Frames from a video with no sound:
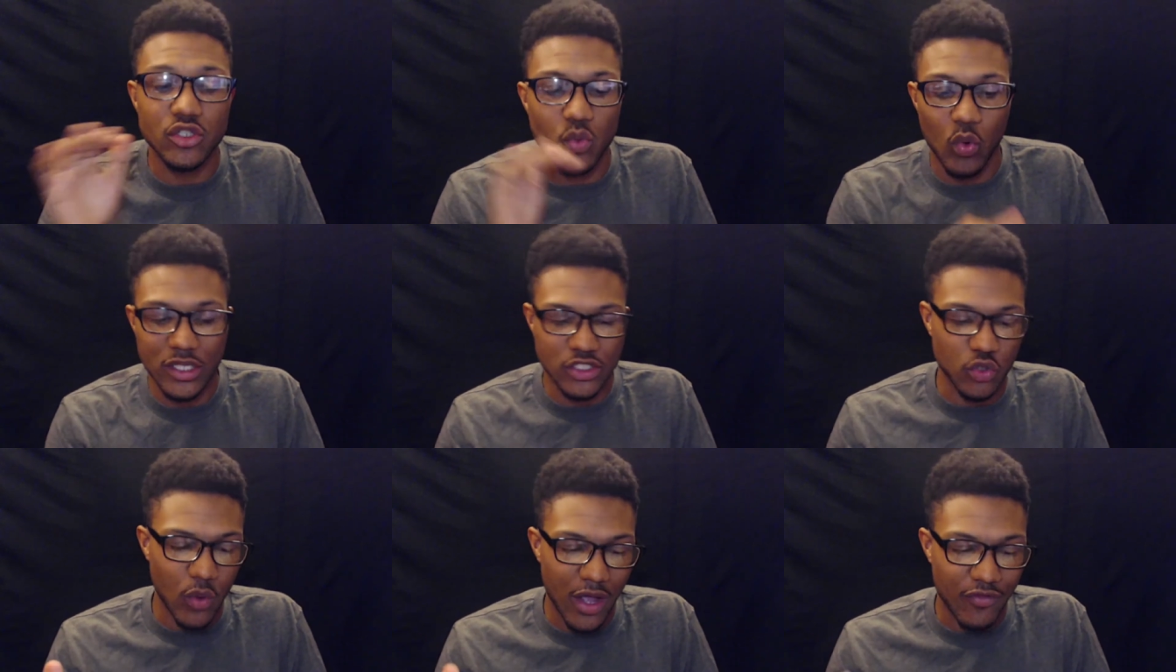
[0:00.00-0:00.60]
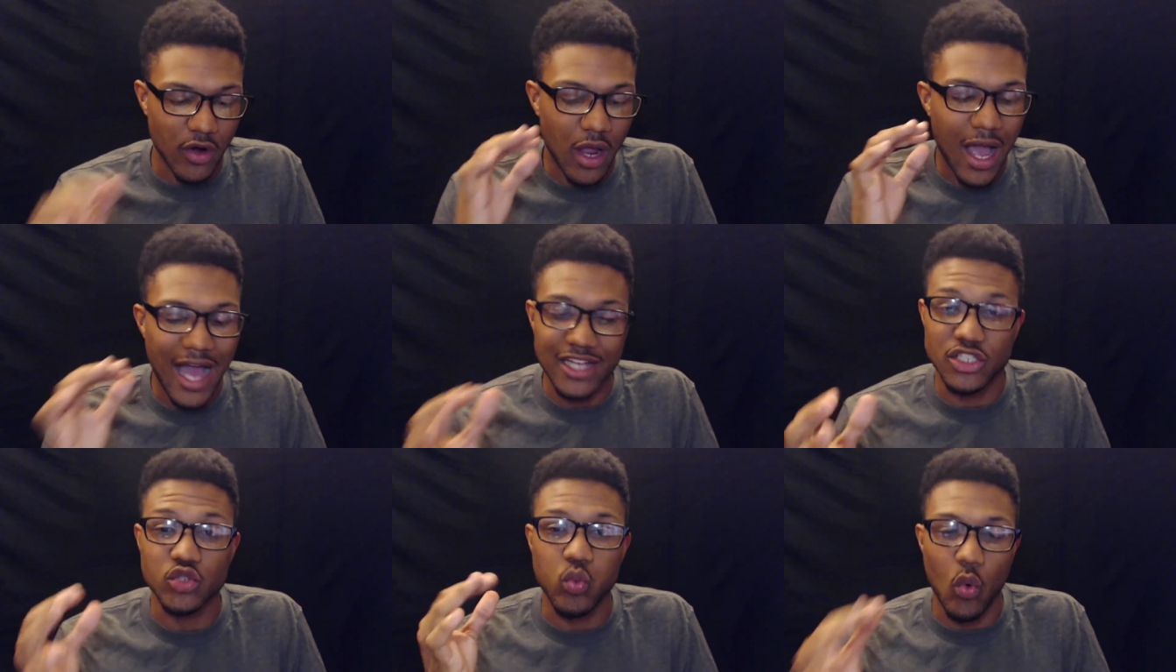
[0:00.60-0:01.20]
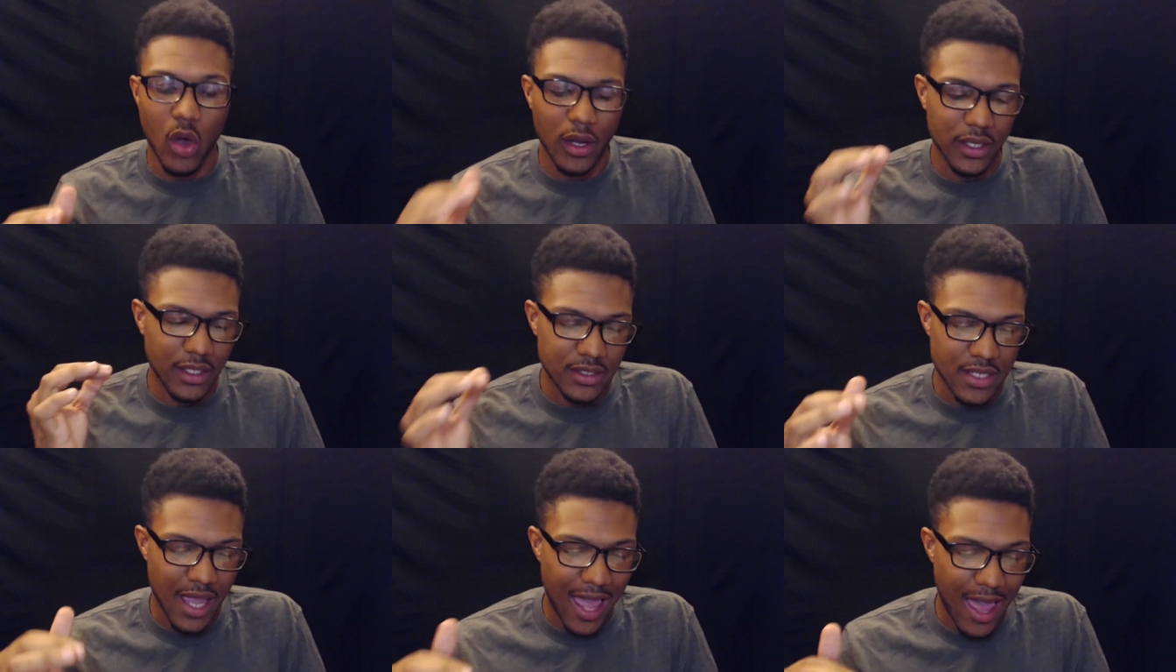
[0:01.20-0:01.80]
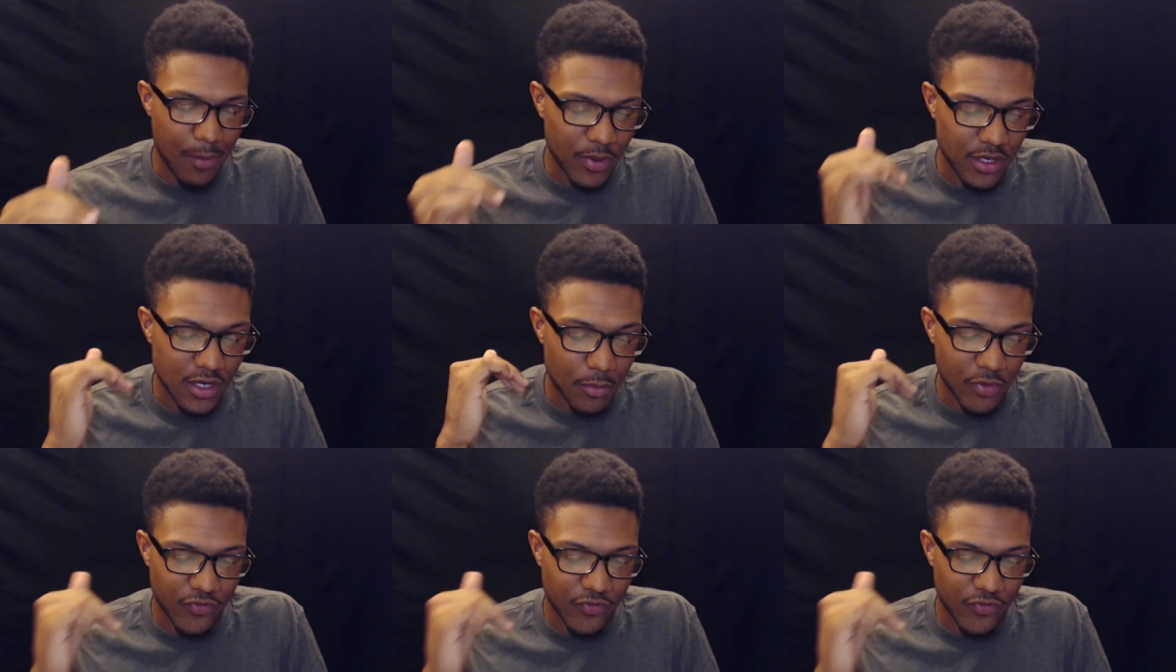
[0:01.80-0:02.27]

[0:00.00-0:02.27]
whatsoever. I just want it to happen. Number